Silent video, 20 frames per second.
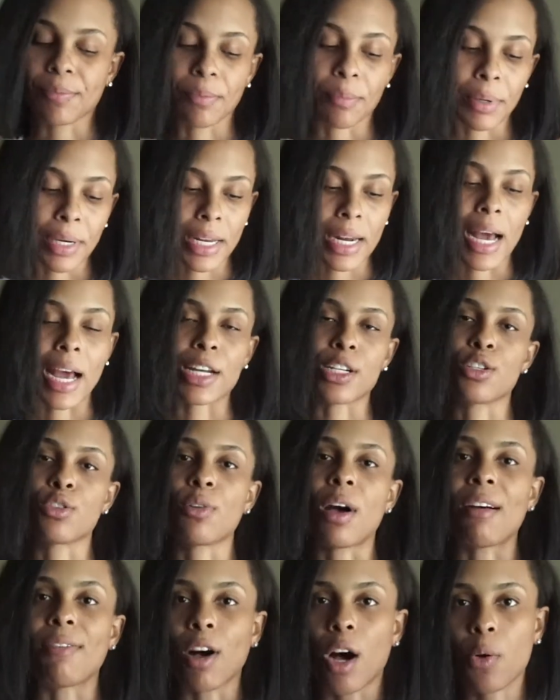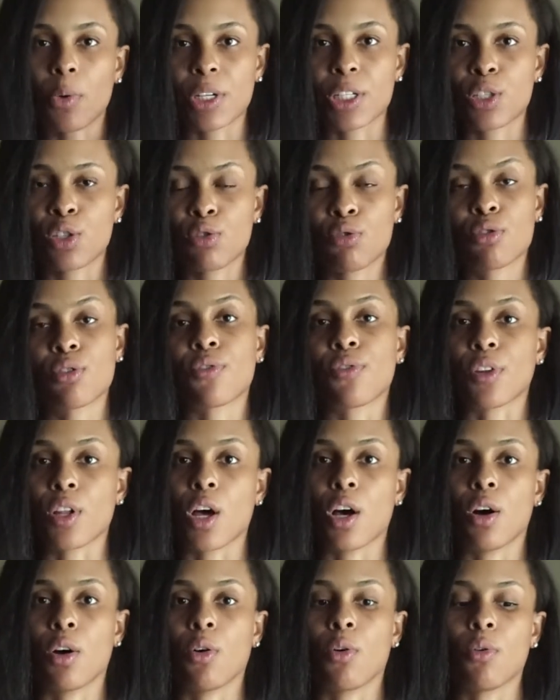But I've always used
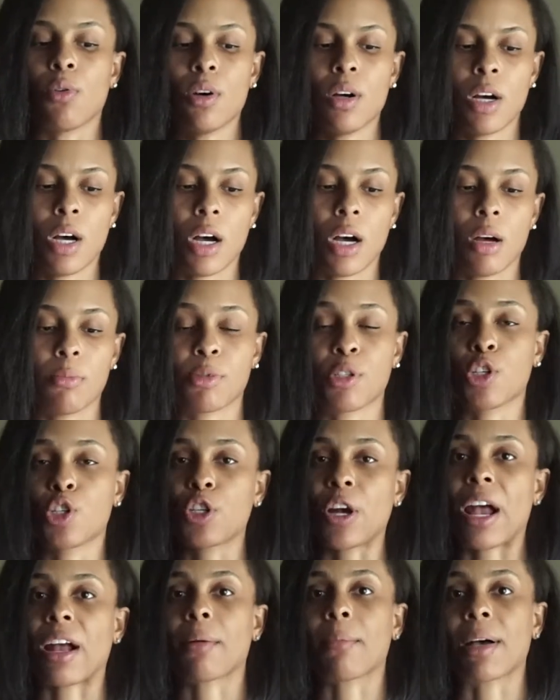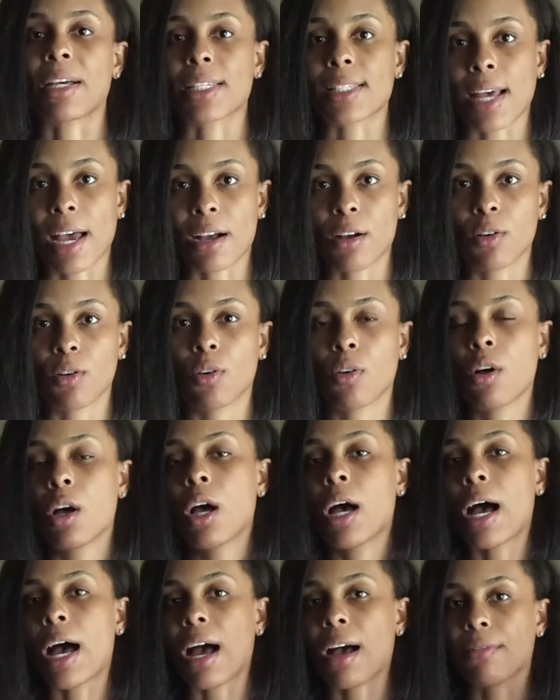Flow to track my cycle,
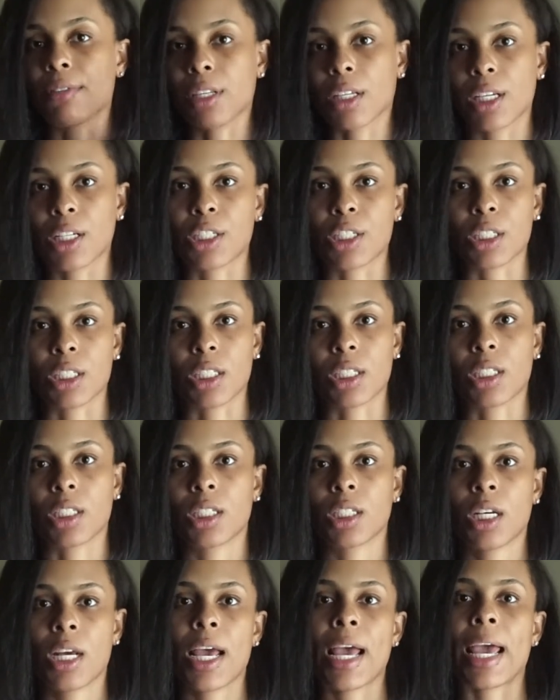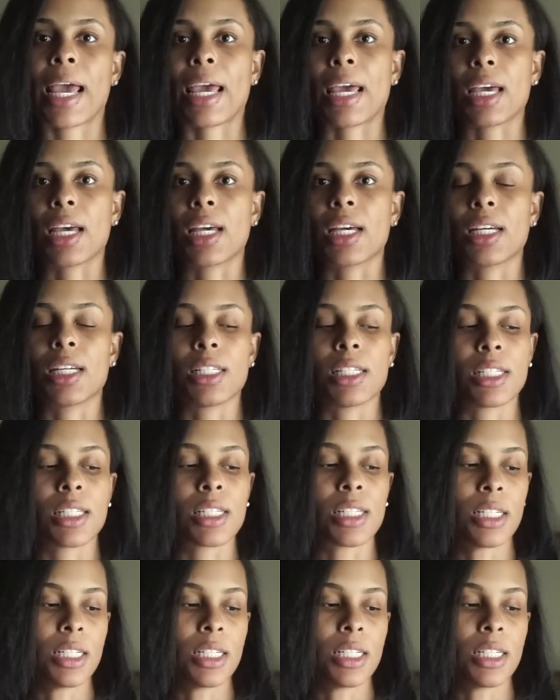ovulation, and